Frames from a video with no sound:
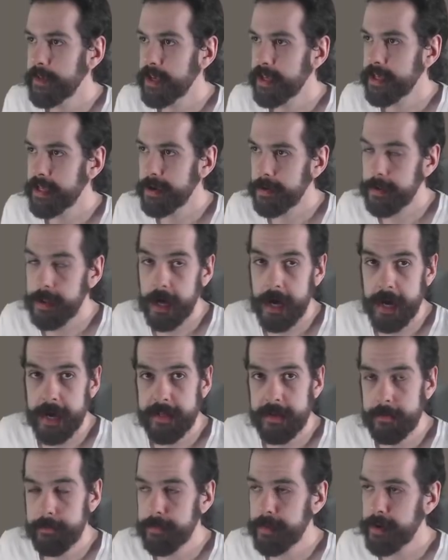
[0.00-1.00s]
this little
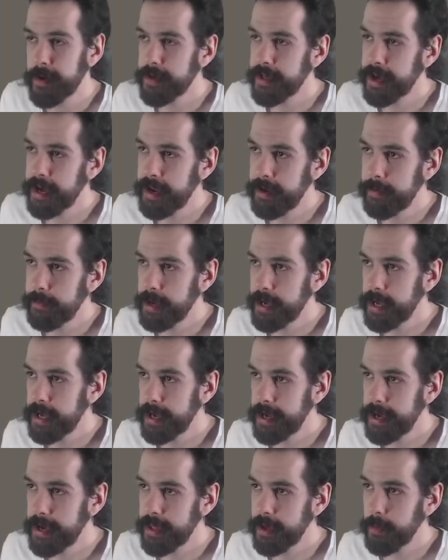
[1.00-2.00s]
item box enemy
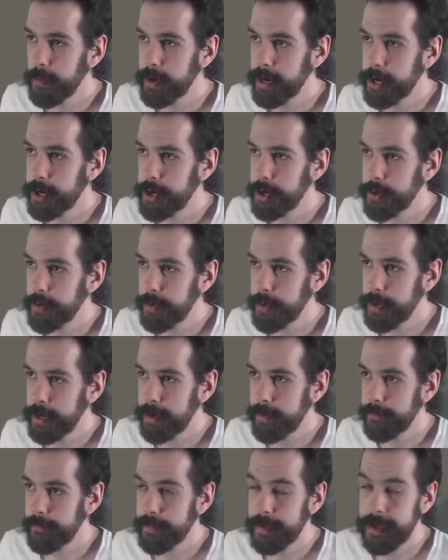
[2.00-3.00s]
here that when I shoot
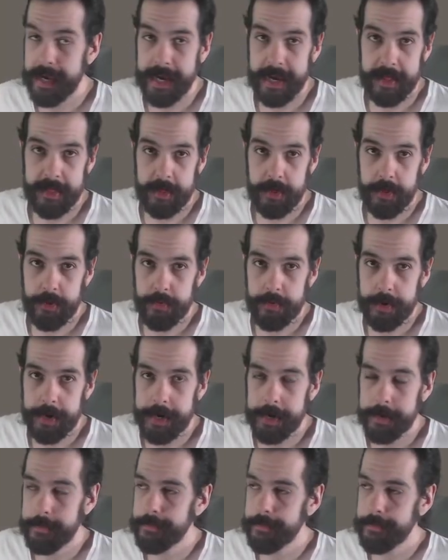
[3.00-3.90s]
it, it gets destroyed.